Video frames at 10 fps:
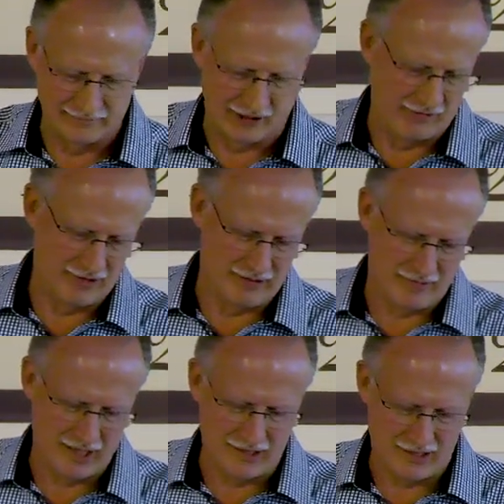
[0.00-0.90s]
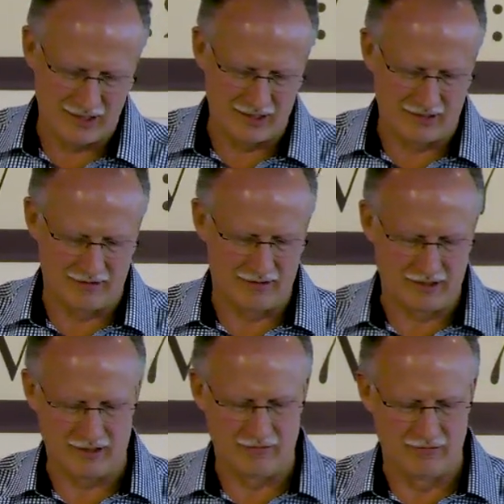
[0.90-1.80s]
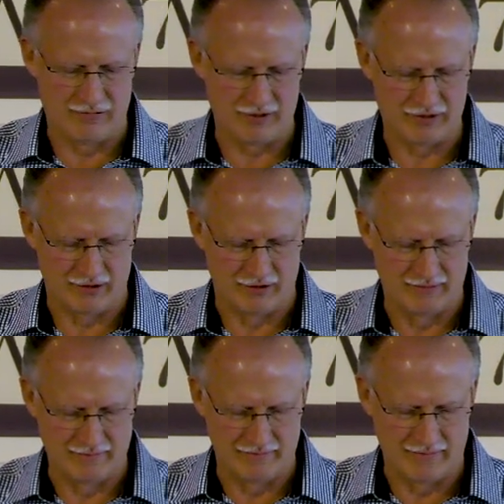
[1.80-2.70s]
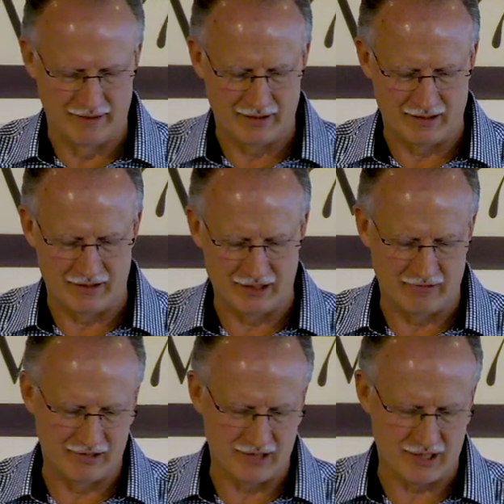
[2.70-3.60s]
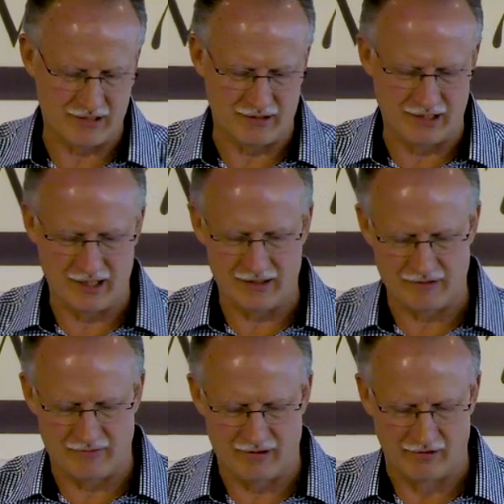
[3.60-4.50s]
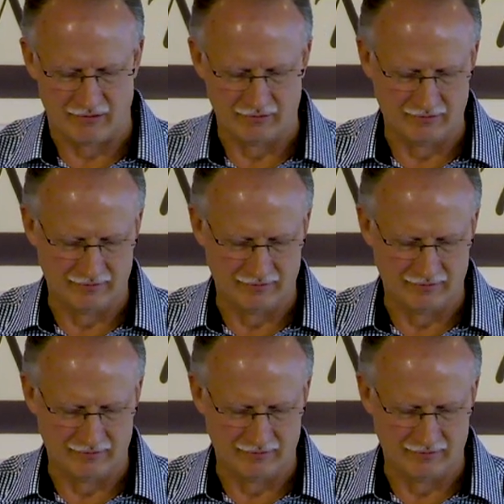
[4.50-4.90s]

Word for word: Theresa May, she's under terrible pressure, like she was yesterday and tomorrow.